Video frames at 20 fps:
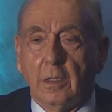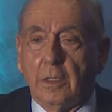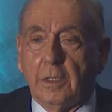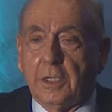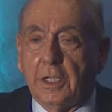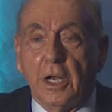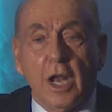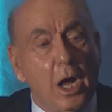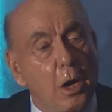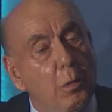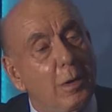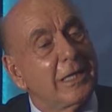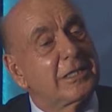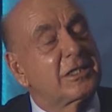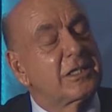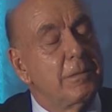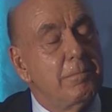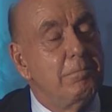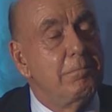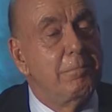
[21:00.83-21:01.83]
You know what's
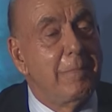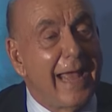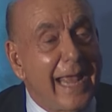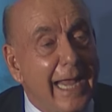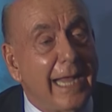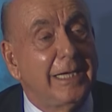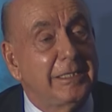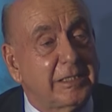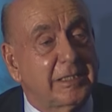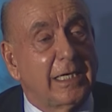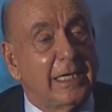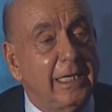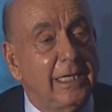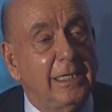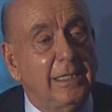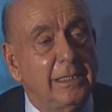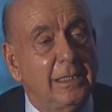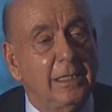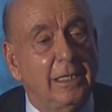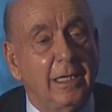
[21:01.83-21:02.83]
amazing?
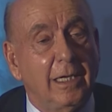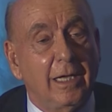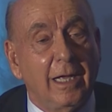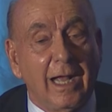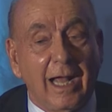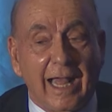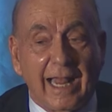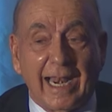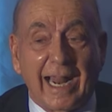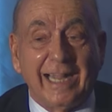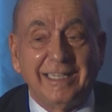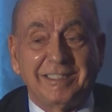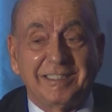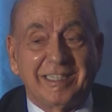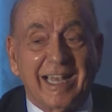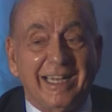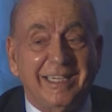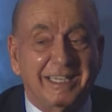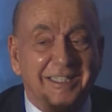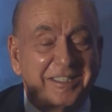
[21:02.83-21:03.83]
And I
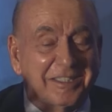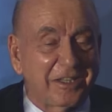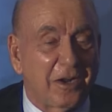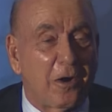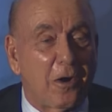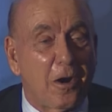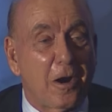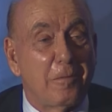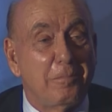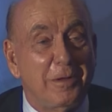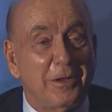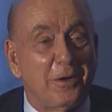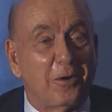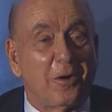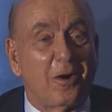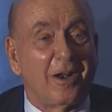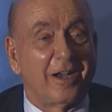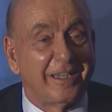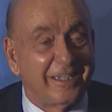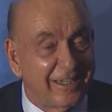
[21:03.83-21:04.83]
said this to Urban
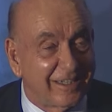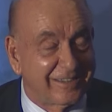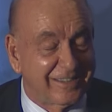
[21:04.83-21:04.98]
earlier